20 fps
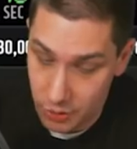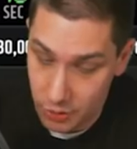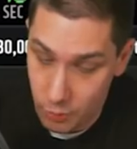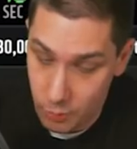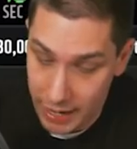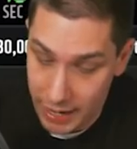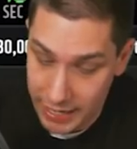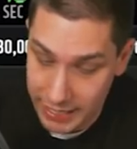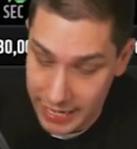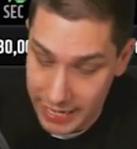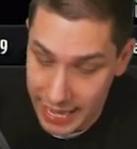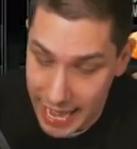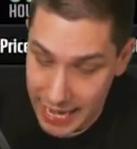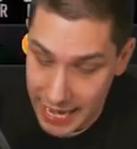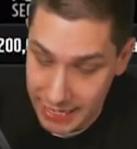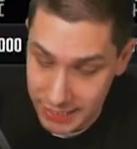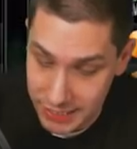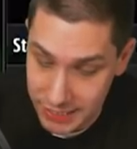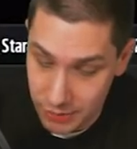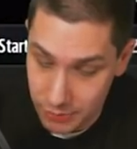oh my
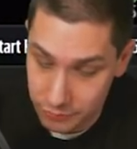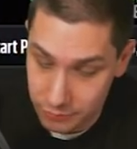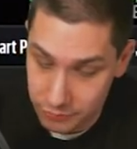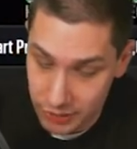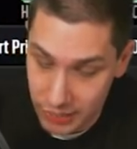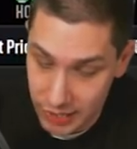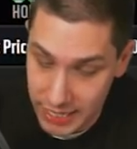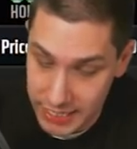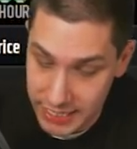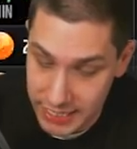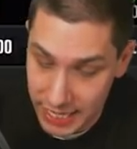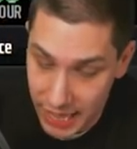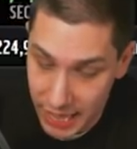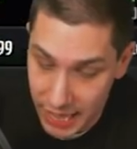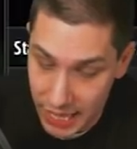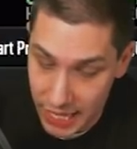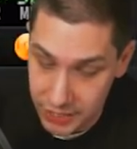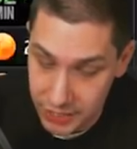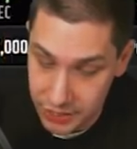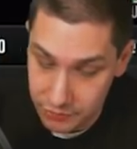gosh, he's going for a
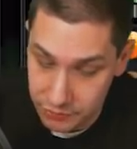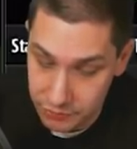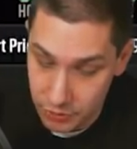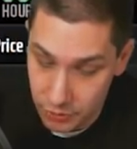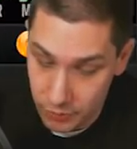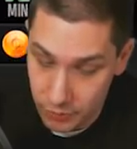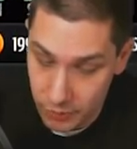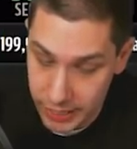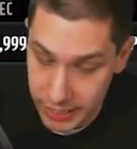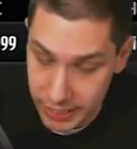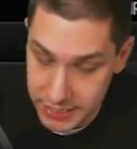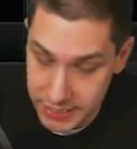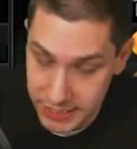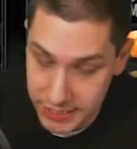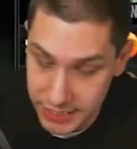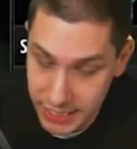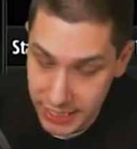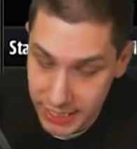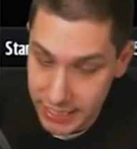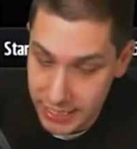ton of
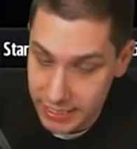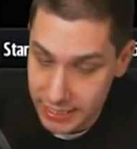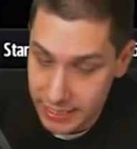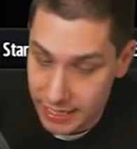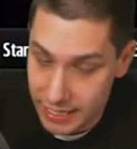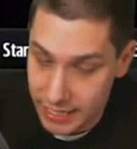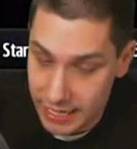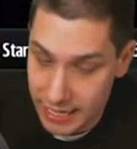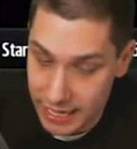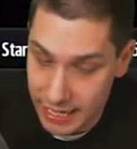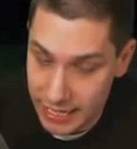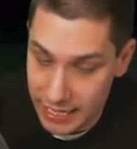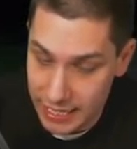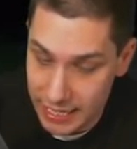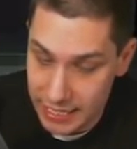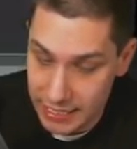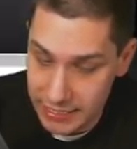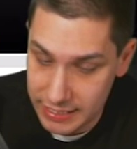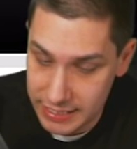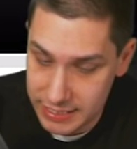coins.
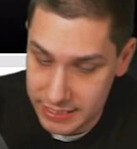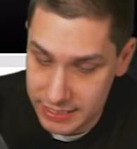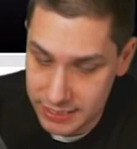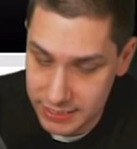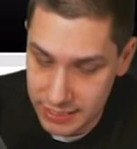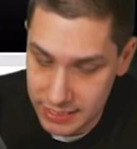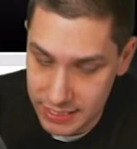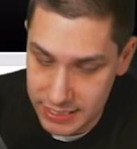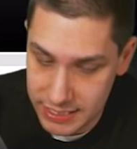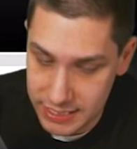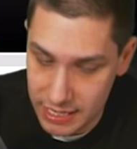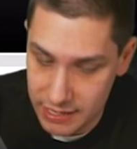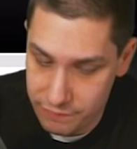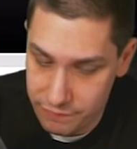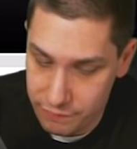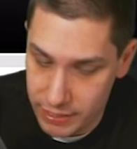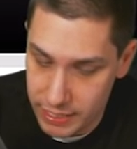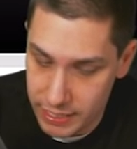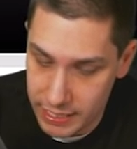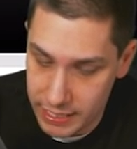Uh, let's let's see
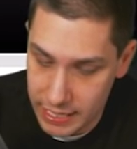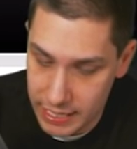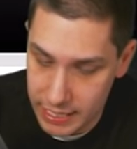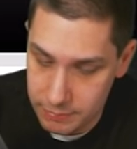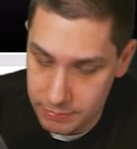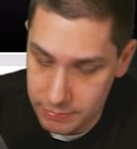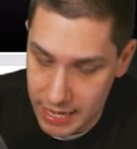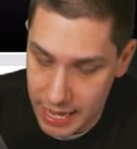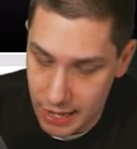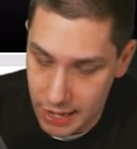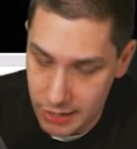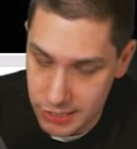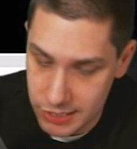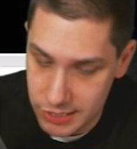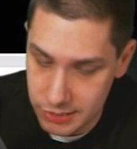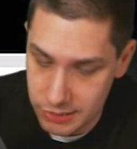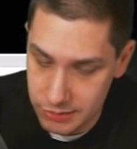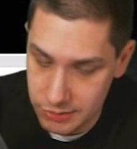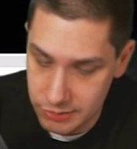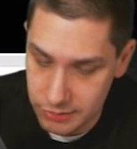if we can get him down
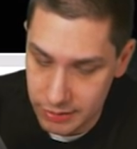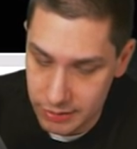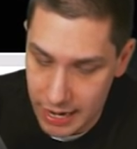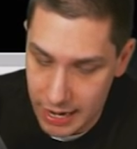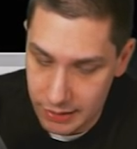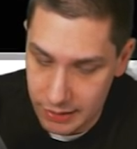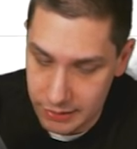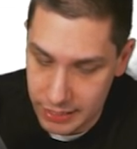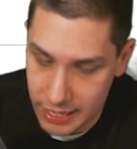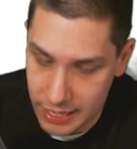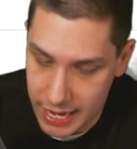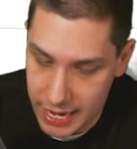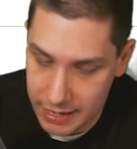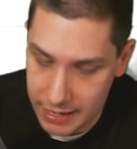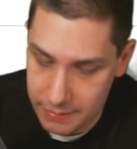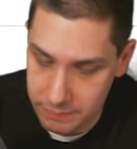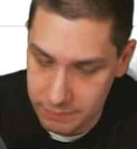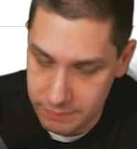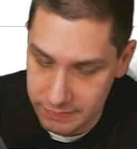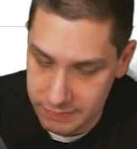to around
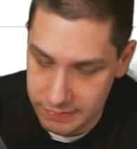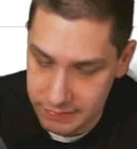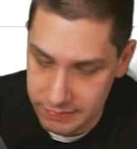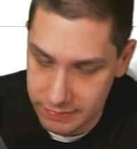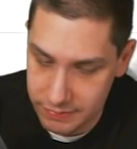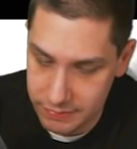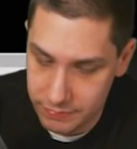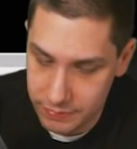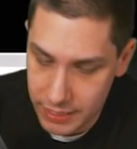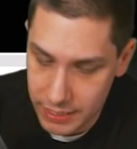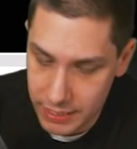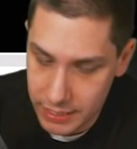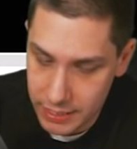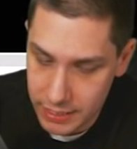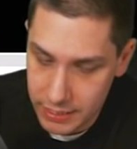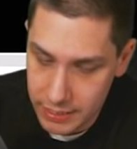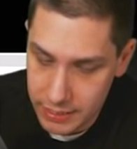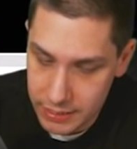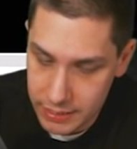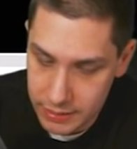like, mm,
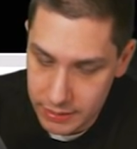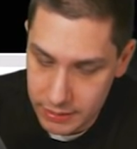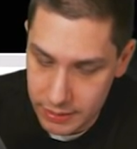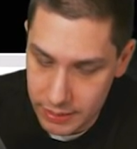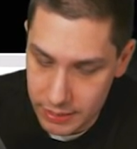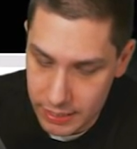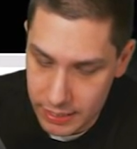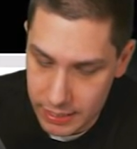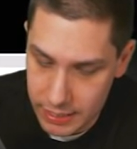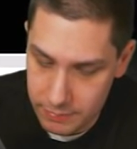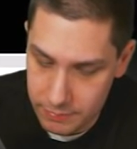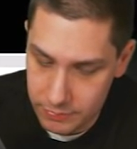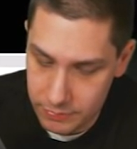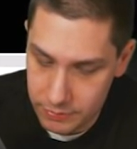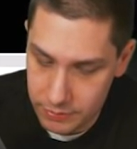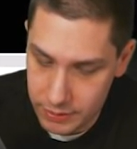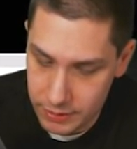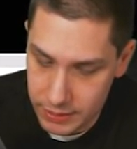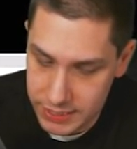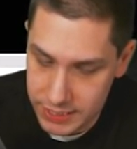uh,
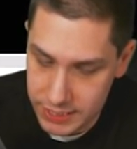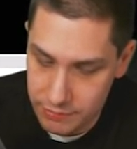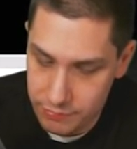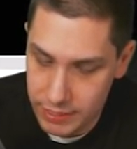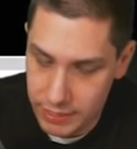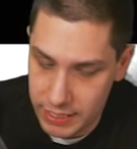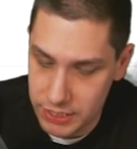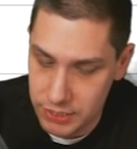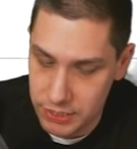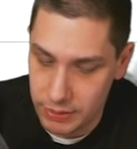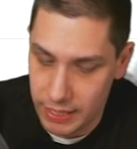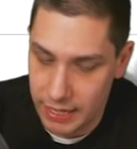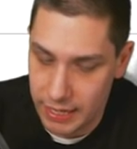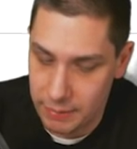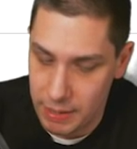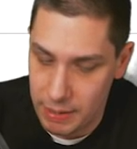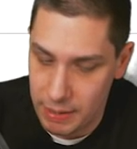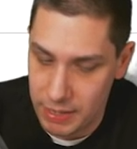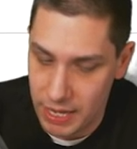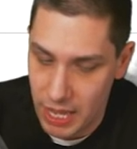let's see if do like
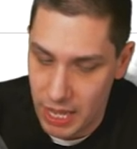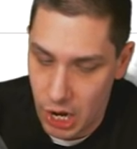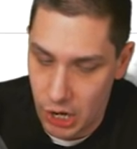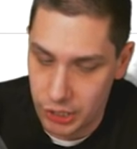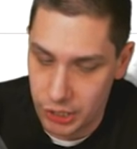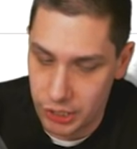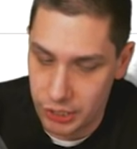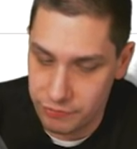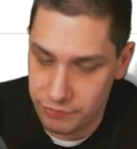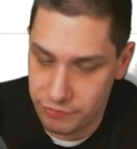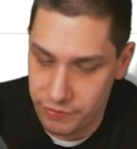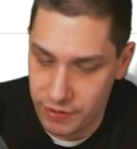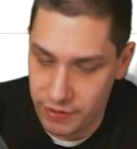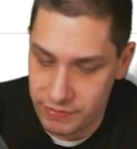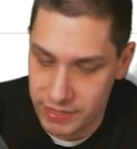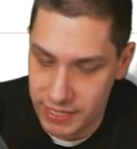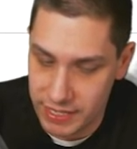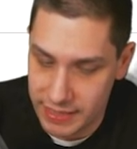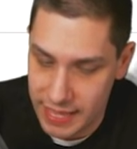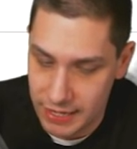maybe
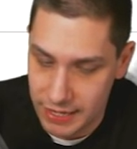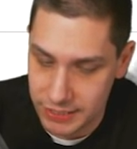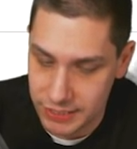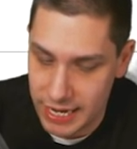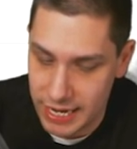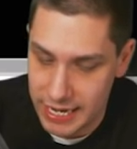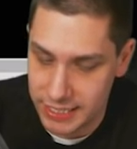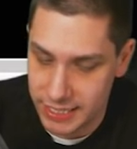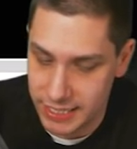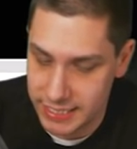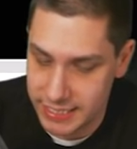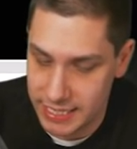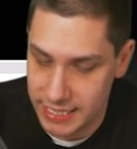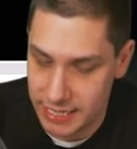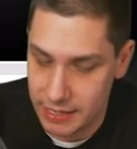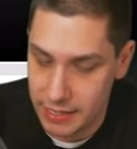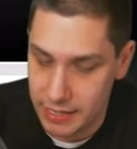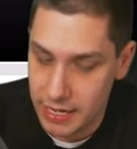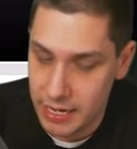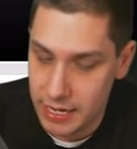150,000. You guys are gonna see